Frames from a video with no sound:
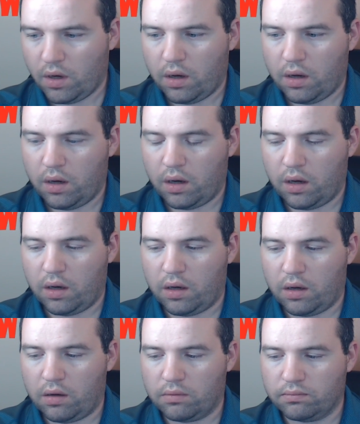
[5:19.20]

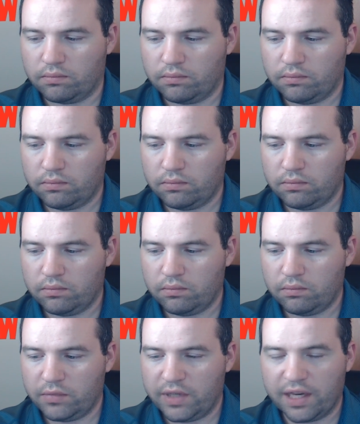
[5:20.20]
um,
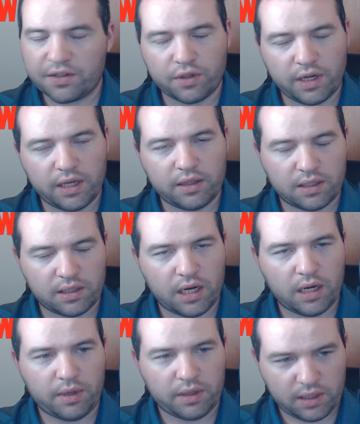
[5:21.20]
yesterday at this
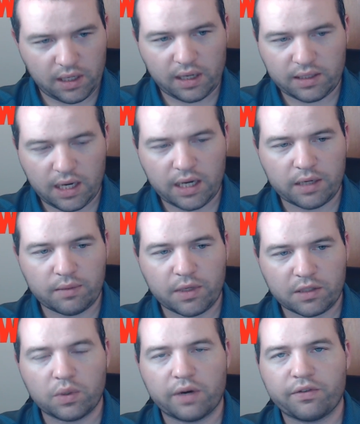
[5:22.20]
time, at that time,
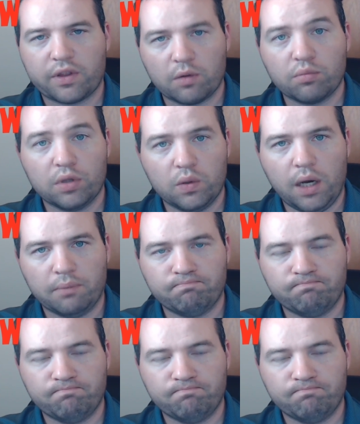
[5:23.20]
that's when everything blew up.